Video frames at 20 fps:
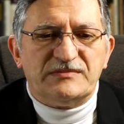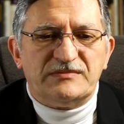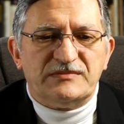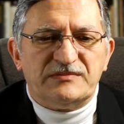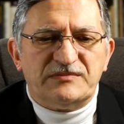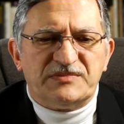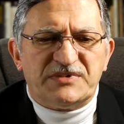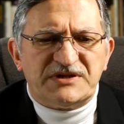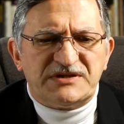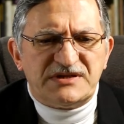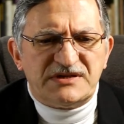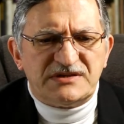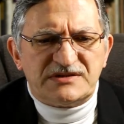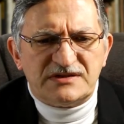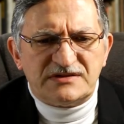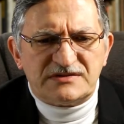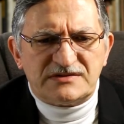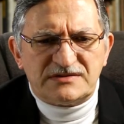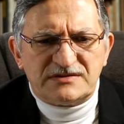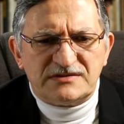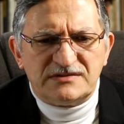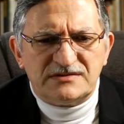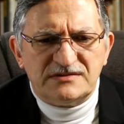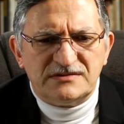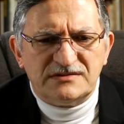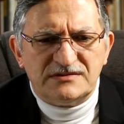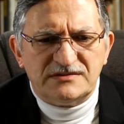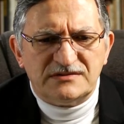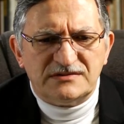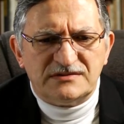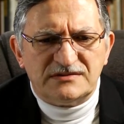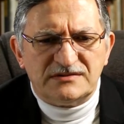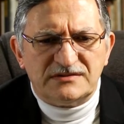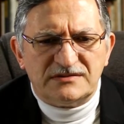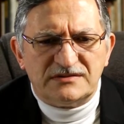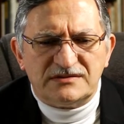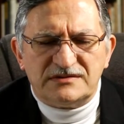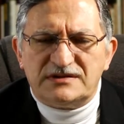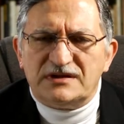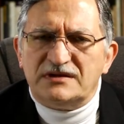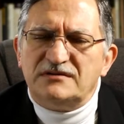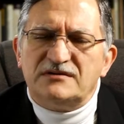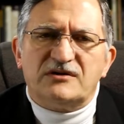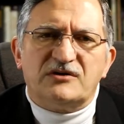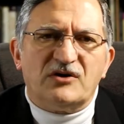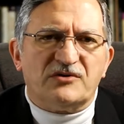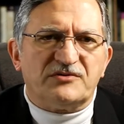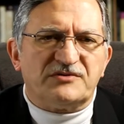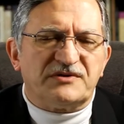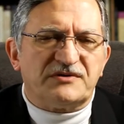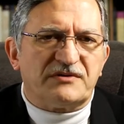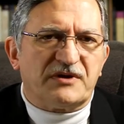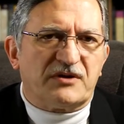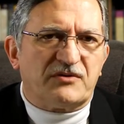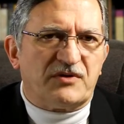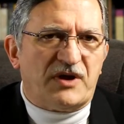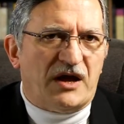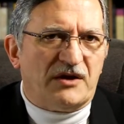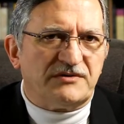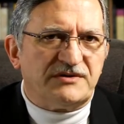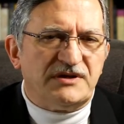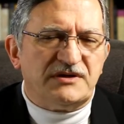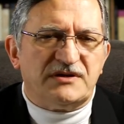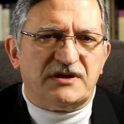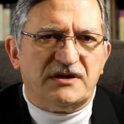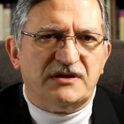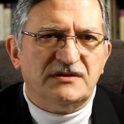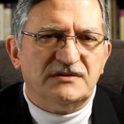But Jesus didn't go to the crowd, did he?